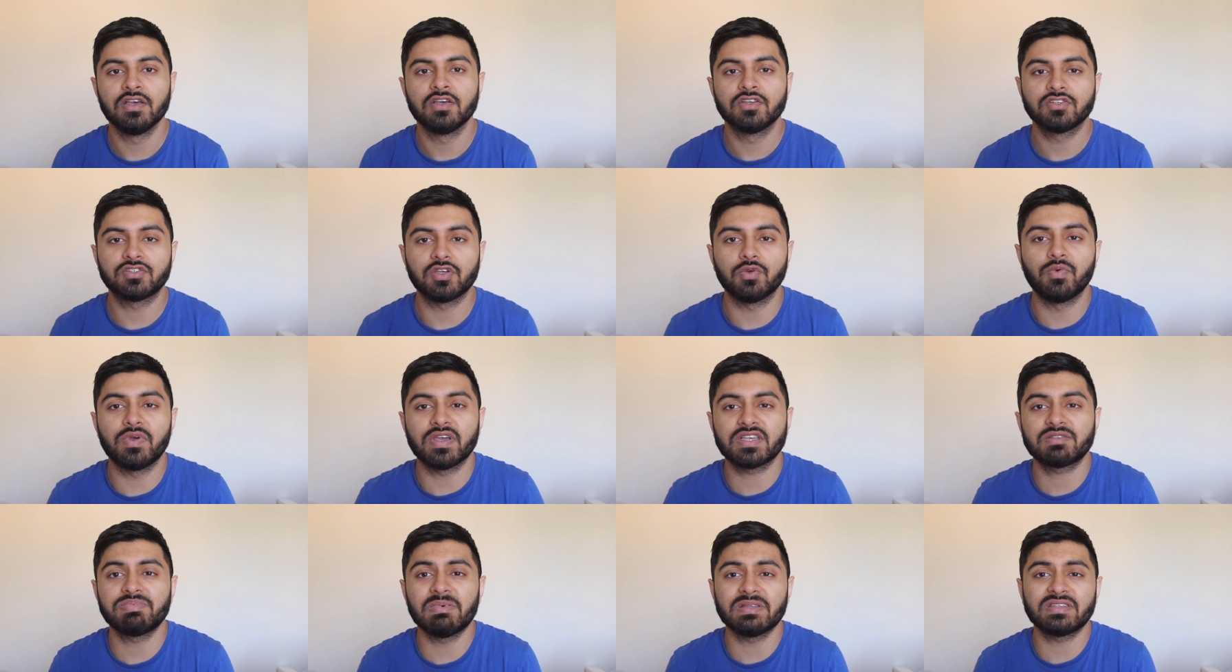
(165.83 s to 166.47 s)
So
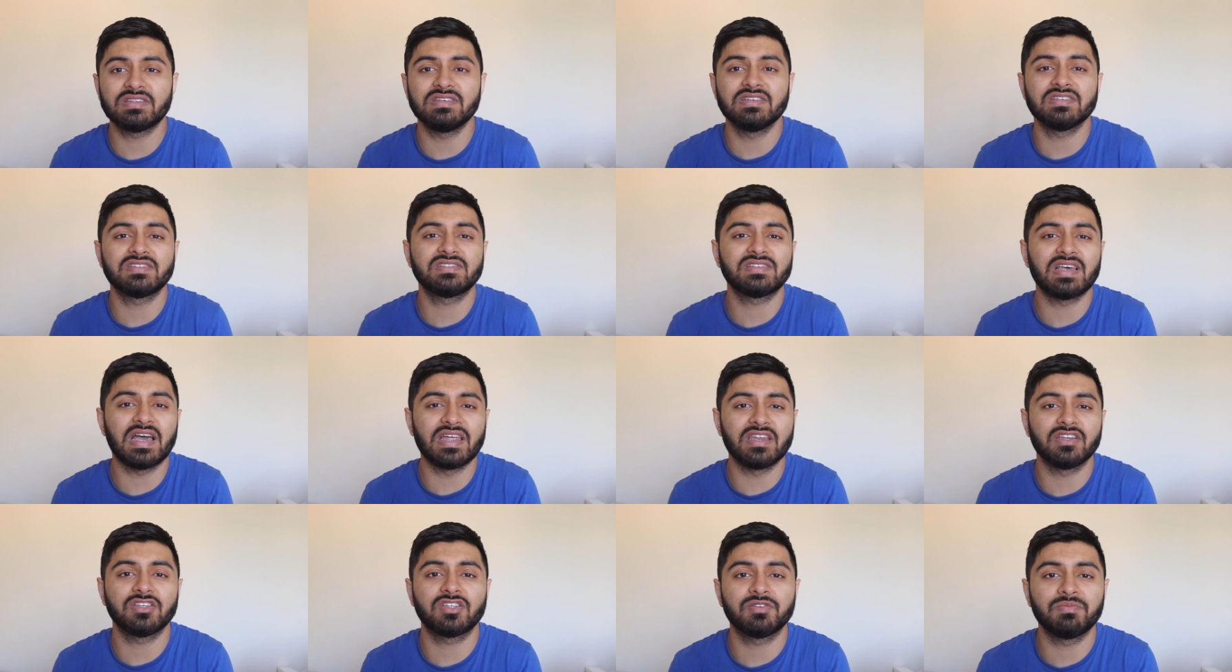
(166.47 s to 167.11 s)
we're expecting the
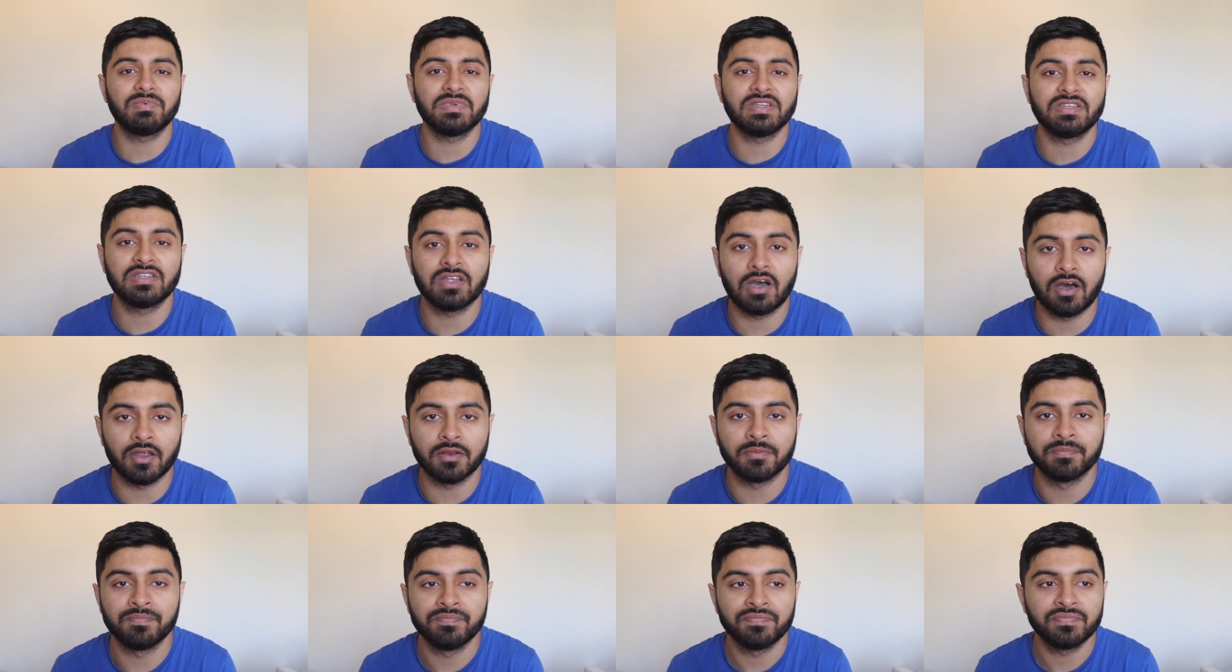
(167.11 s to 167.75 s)
signing to be
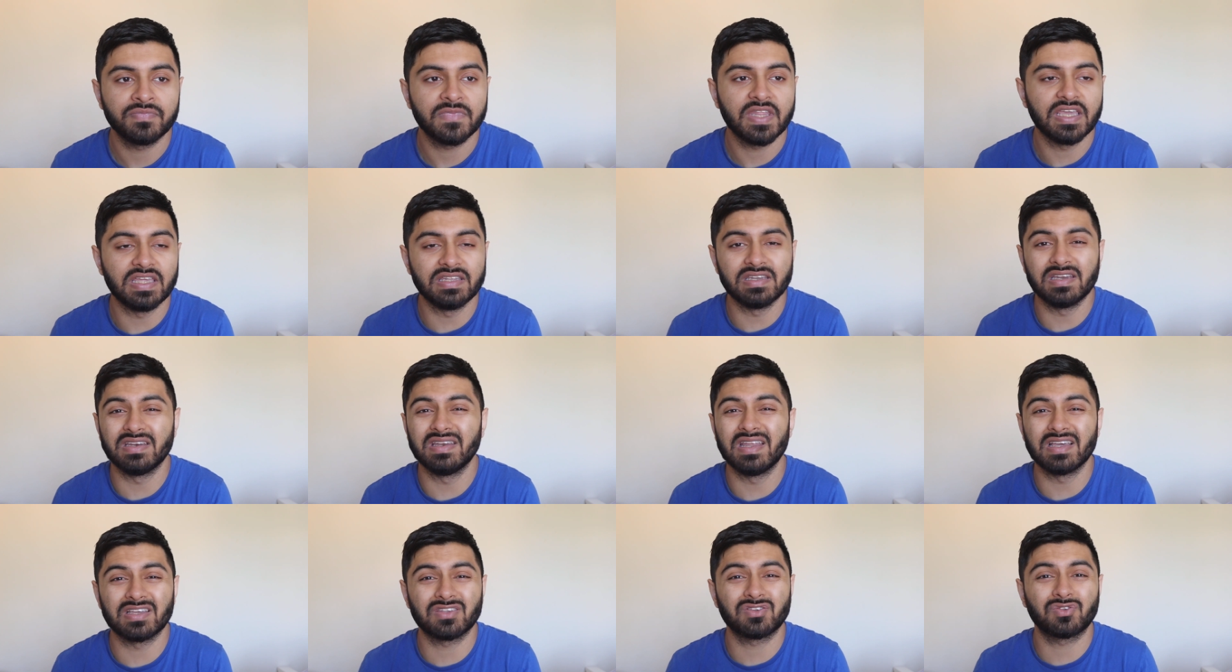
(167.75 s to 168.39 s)
done in the
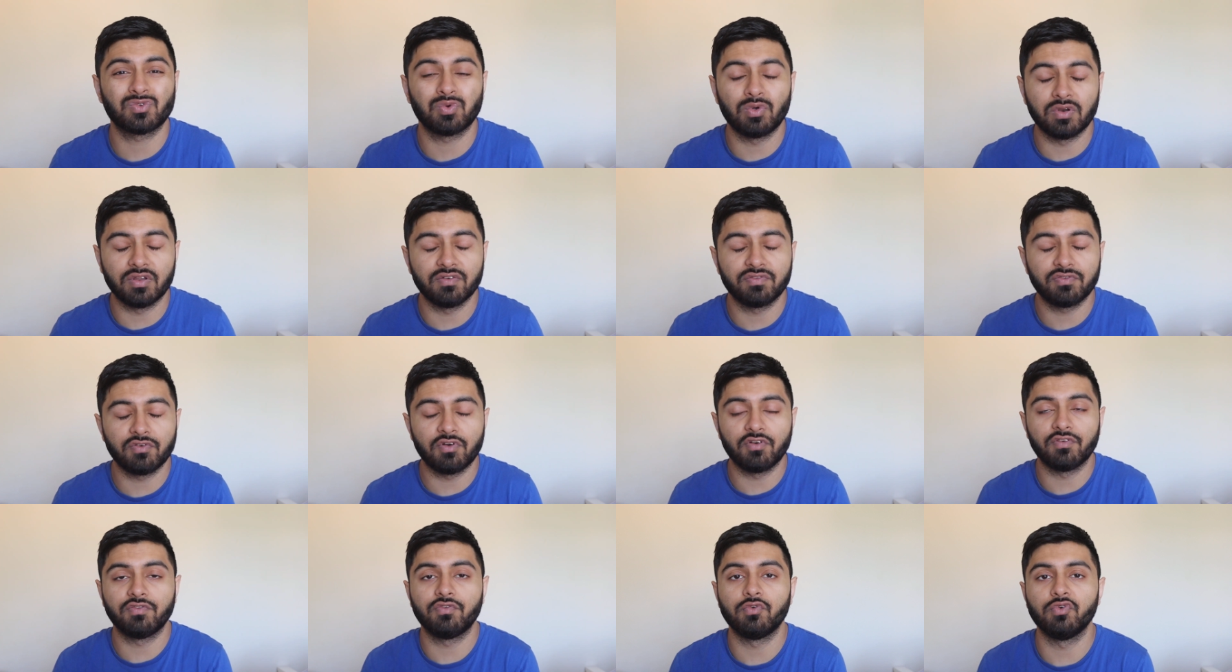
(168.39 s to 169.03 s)
next
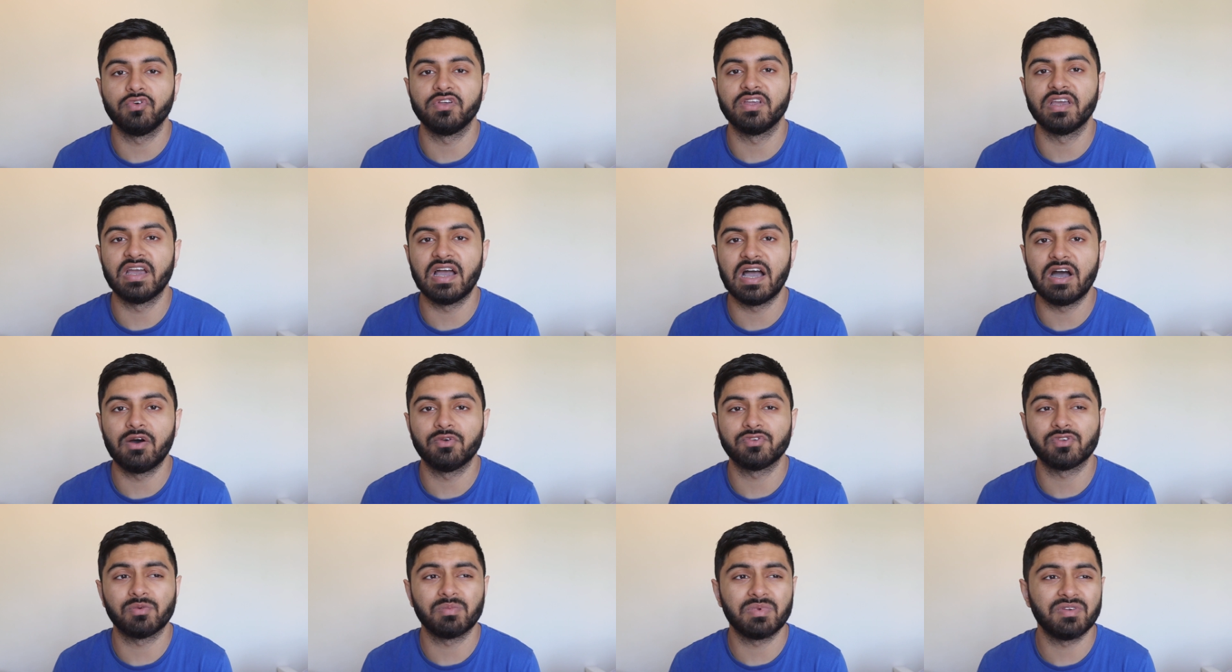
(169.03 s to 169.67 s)
24 or 48
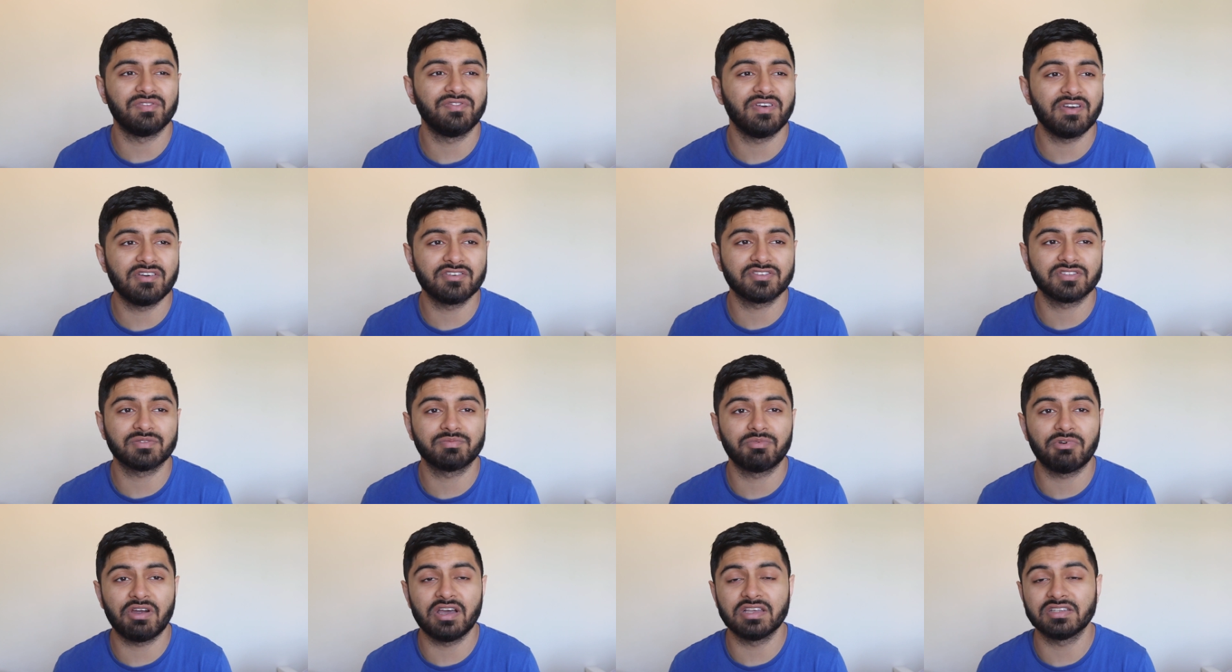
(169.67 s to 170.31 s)
hours. I'll be very
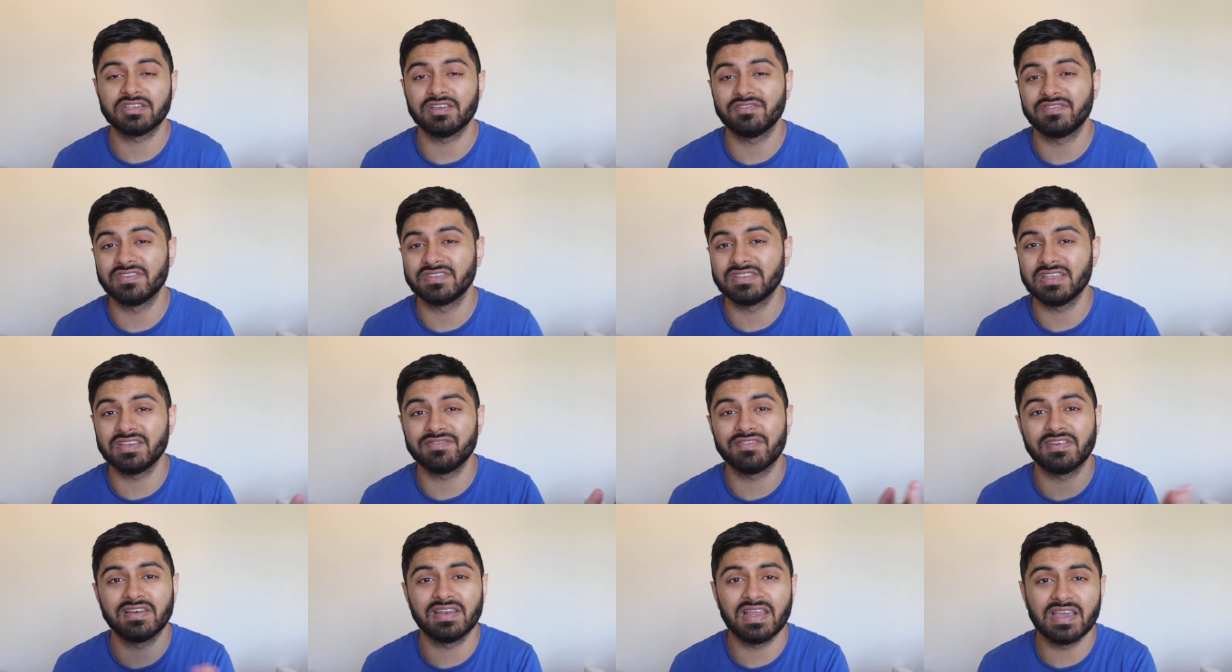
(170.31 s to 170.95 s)
surprised if it's
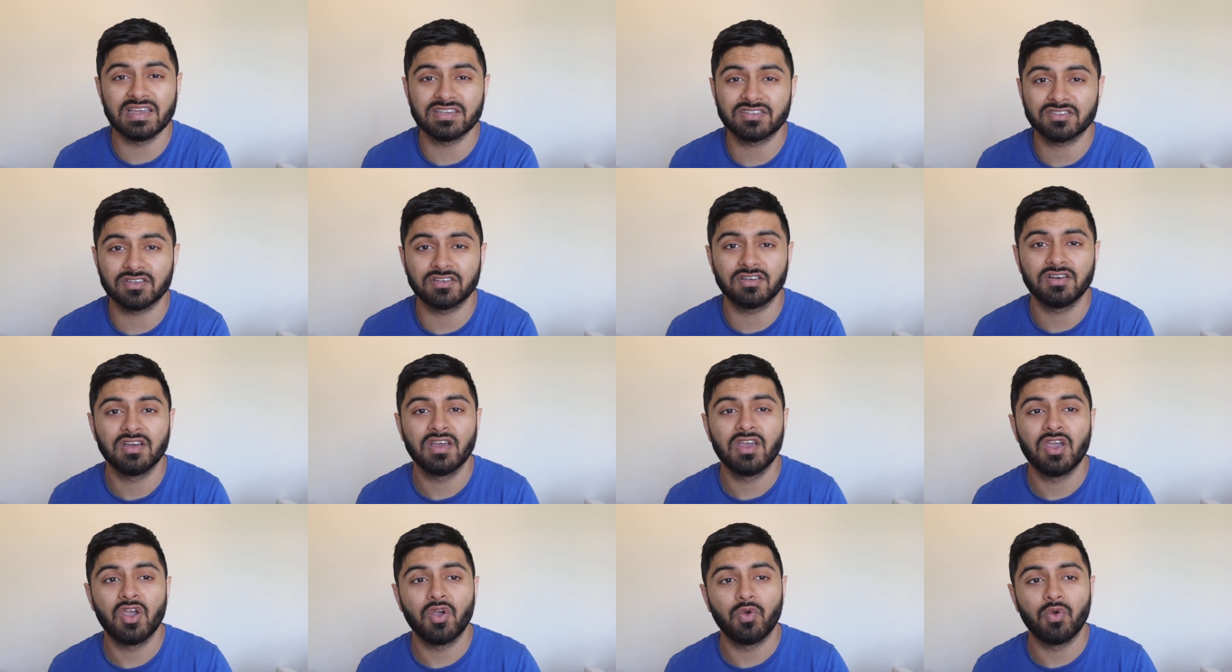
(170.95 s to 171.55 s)
even later.